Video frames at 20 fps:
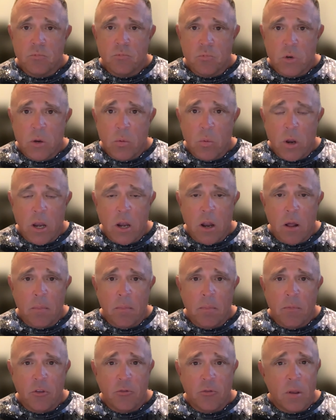reread
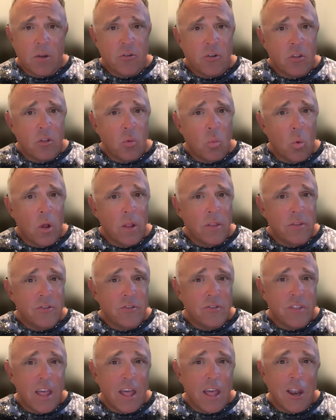them, especially the
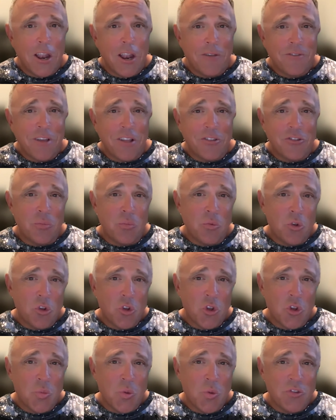ones that I've got some real
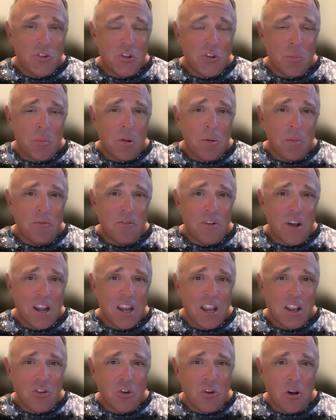good ones about
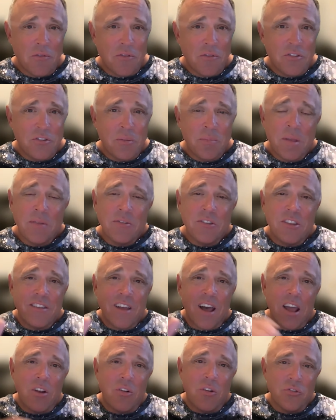finding dolphins. Sometimes the
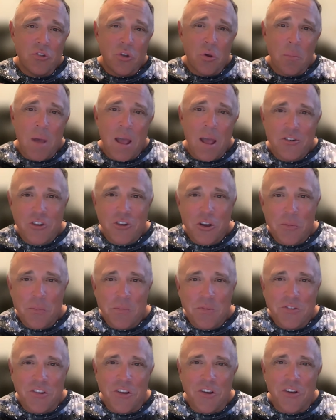titles don't match
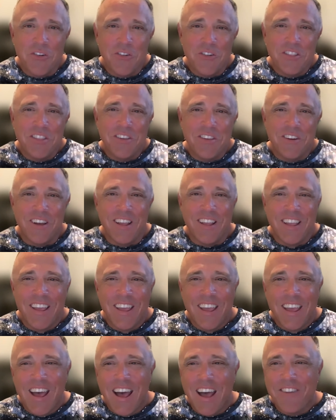up, so
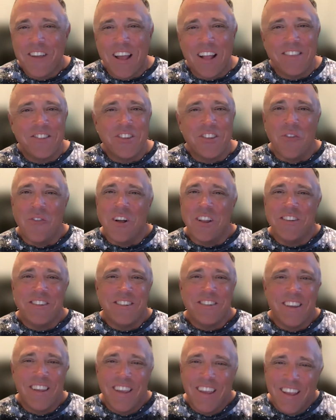I've got so
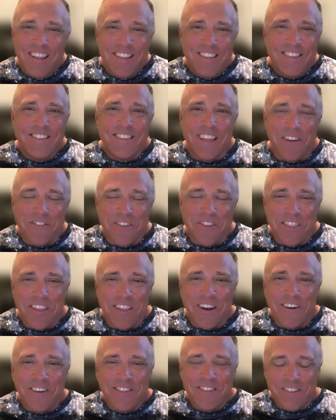much stuff in
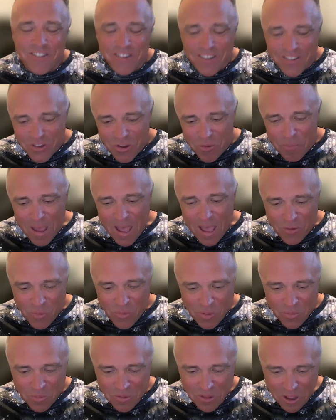there. So just go back,
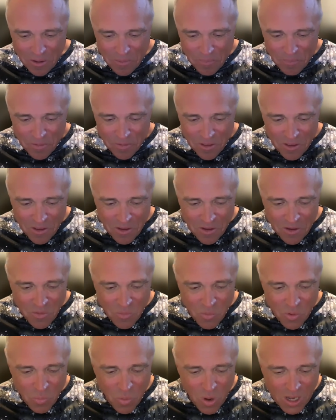
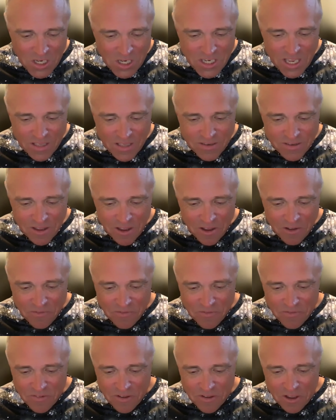rewatch that
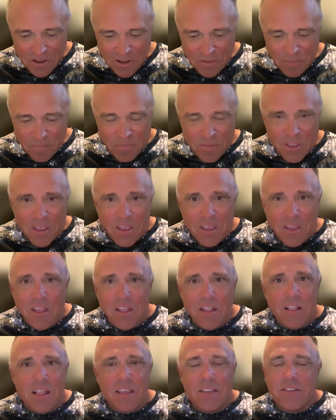stuff.
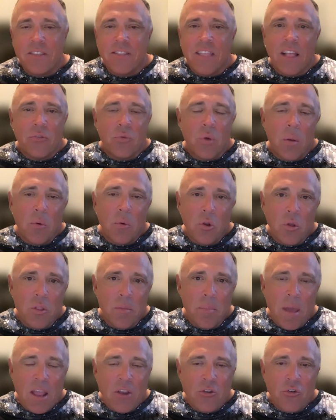Like I said, that's why we're doing
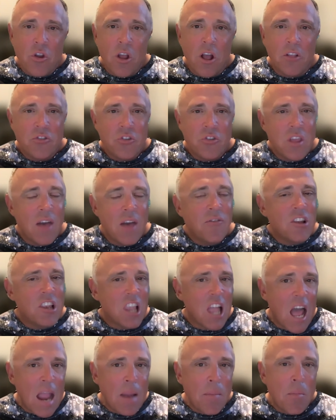the Patreon, so you have a
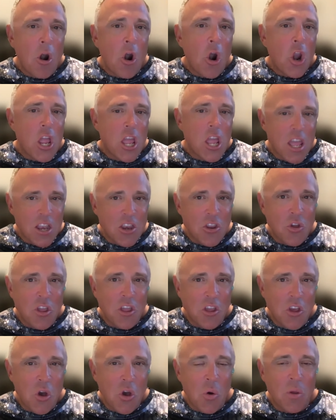library and you
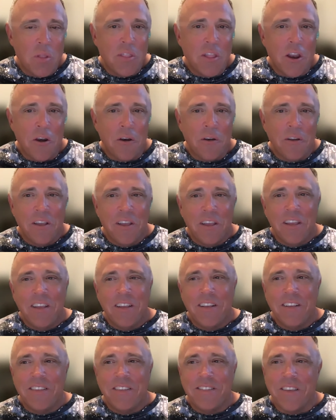can go in there.
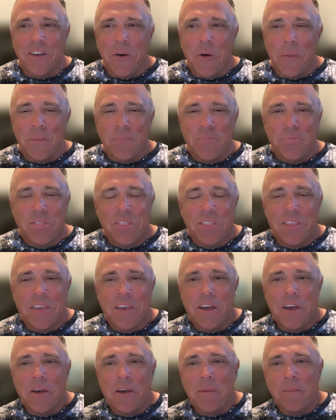So,
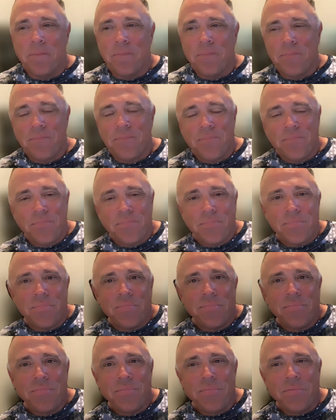um,
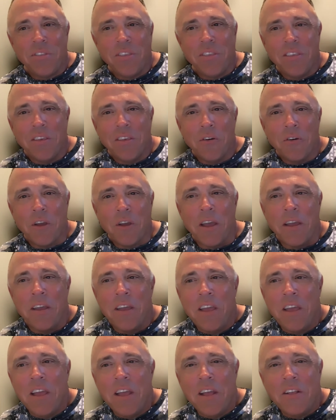okay.
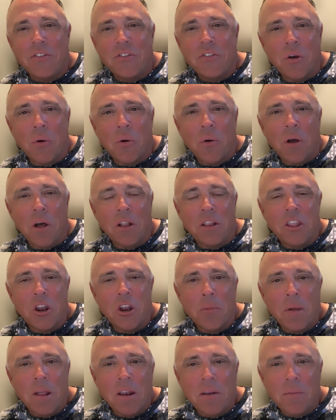So a
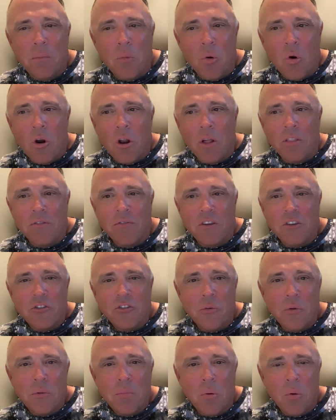little bit more on the
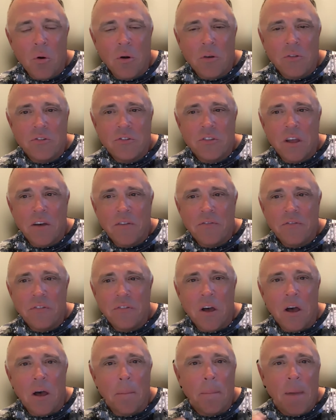fishing report stuff.
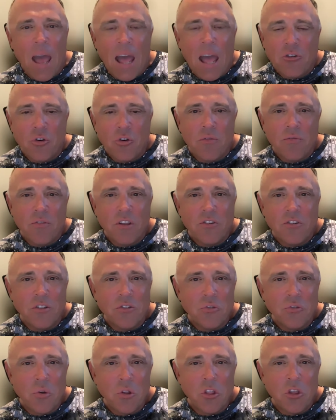Patry
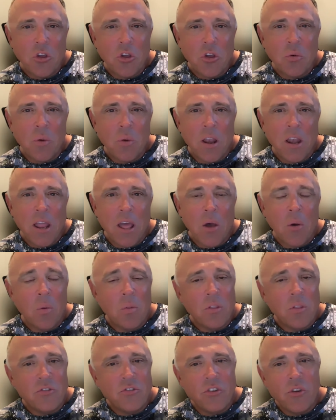fishing's really good right now.
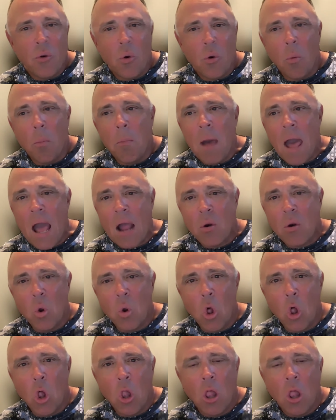The Cyril
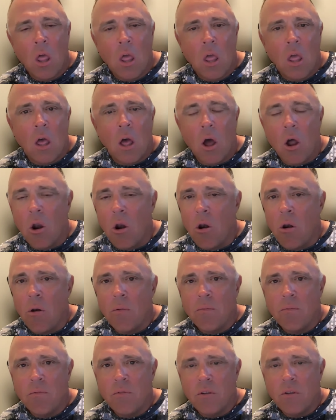mackerel
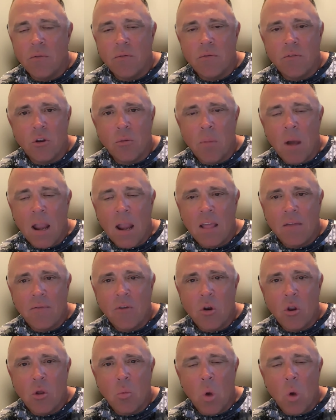they're biting
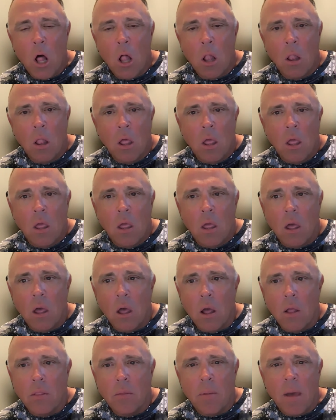very well
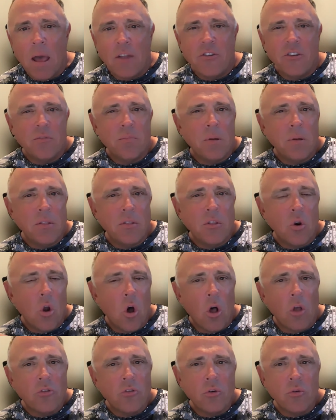on the patches, but they're
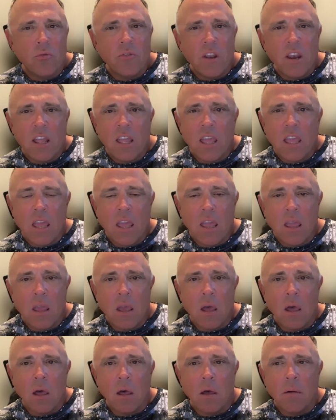also
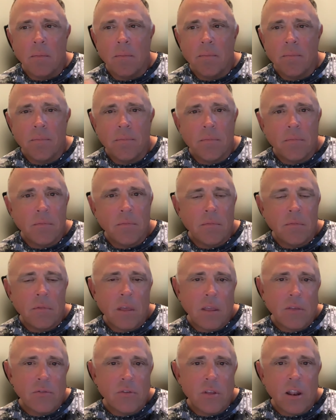finicky.
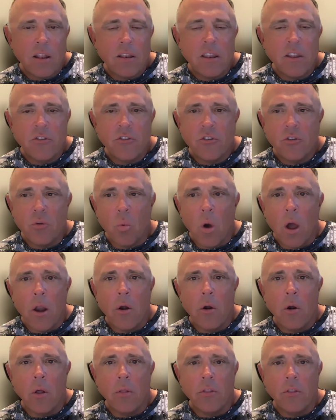Like I said, I ditched the
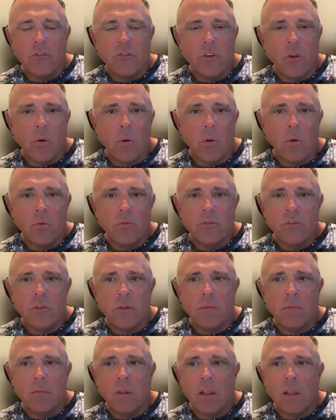wire on the Ciros
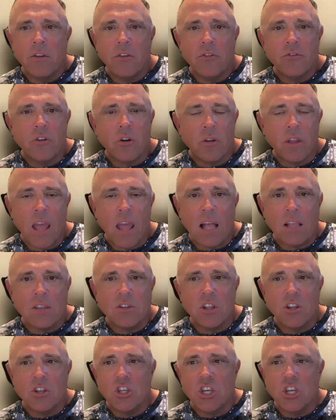and I just start
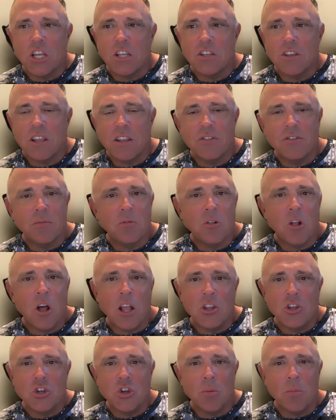casting jigs. I had some
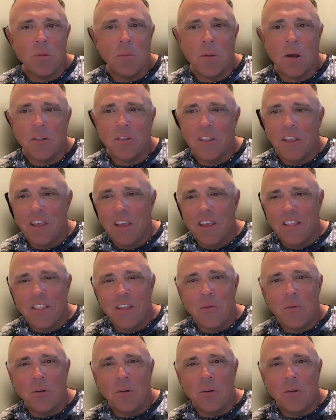clients show me about they